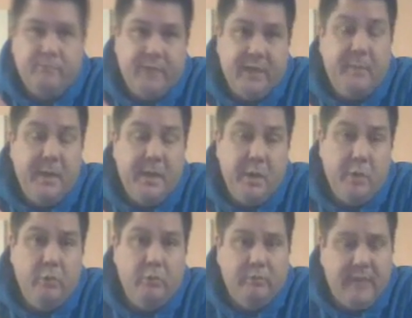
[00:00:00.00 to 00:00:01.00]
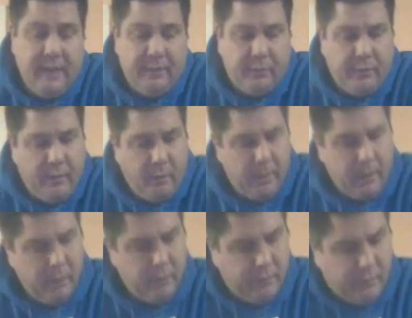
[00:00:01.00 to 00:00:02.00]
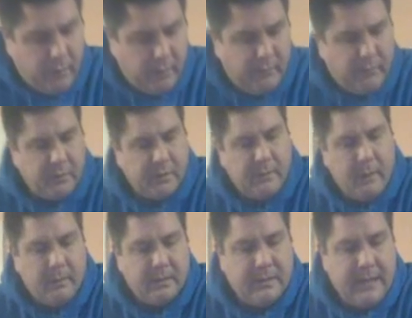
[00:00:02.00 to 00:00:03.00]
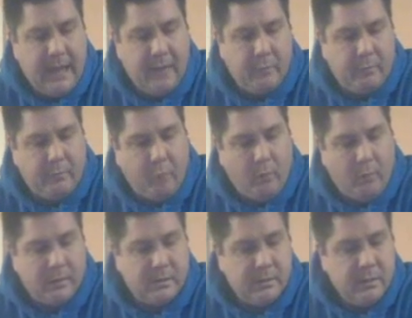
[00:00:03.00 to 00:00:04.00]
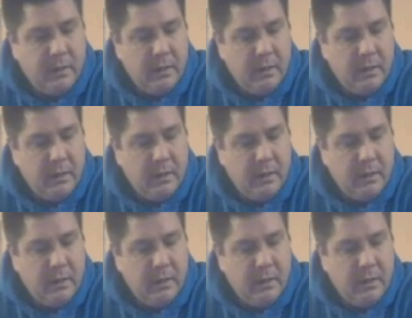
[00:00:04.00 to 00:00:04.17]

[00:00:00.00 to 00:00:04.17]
CPU tester that we use for some of them to see how their performance